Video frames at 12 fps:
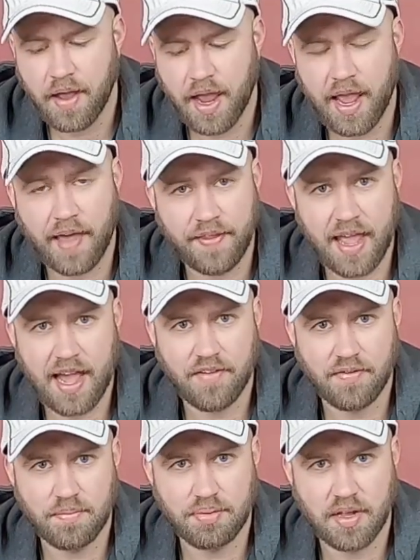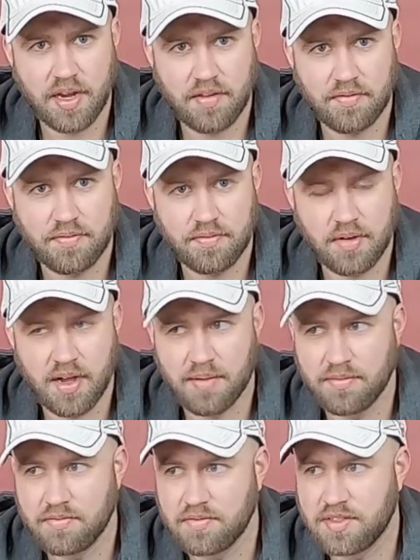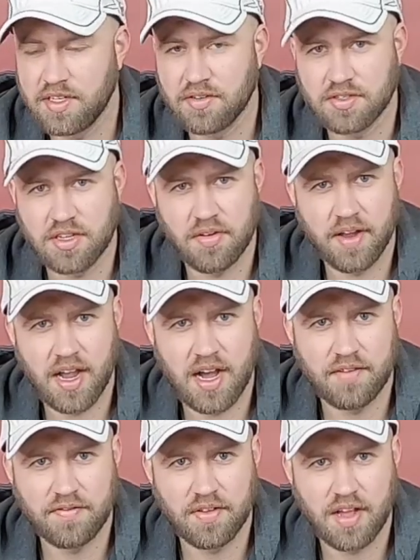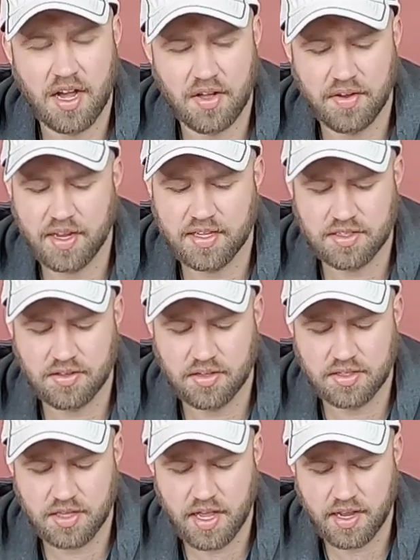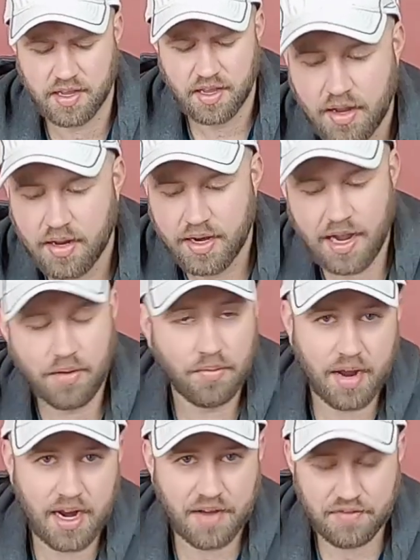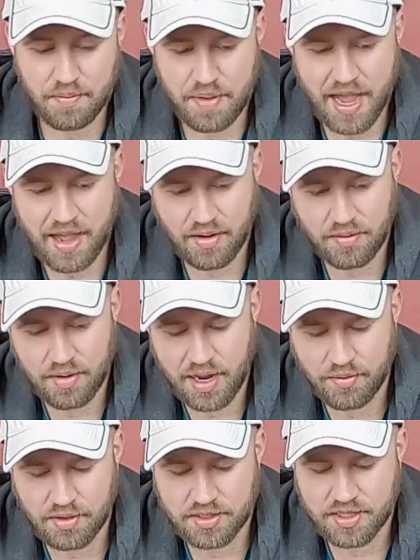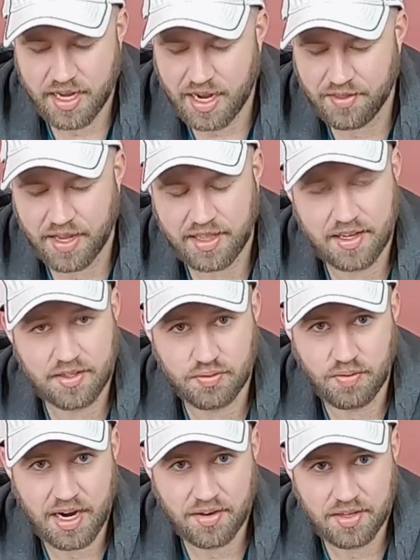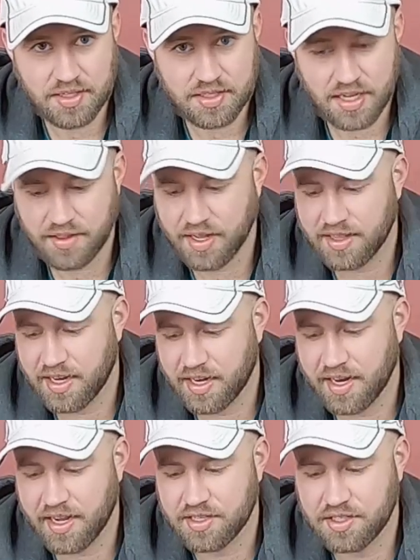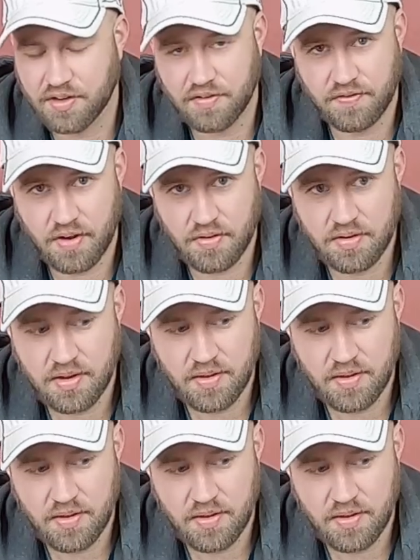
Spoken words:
And they have plenty of deals going on for the holidays, it looks like. Now, right off the bat, what I will say, I like that it's wireless. I like that it connects to your phone.